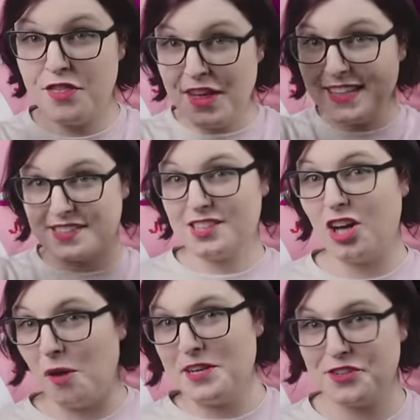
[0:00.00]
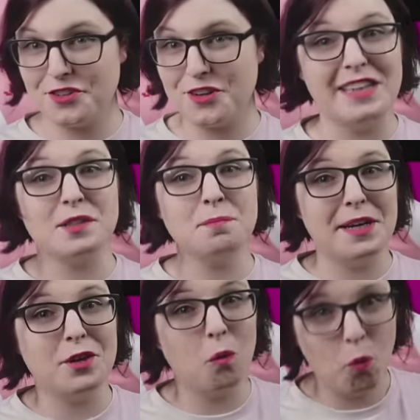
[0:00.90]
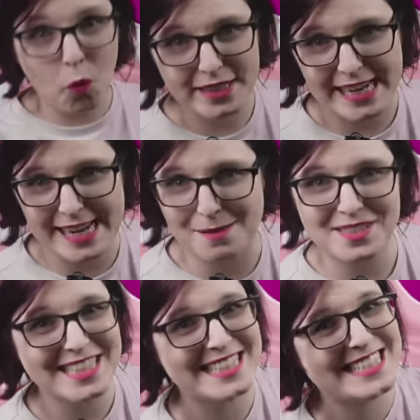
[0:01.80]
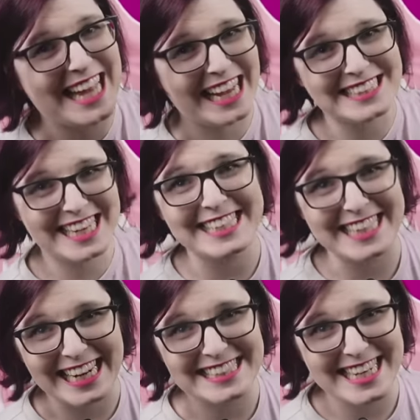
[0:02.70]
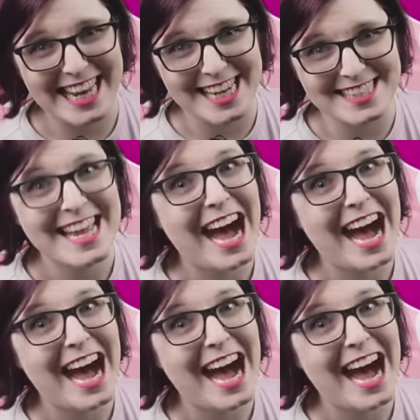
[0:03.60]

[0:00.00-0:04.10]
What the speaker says: This commenter hasn't played a war game since 1998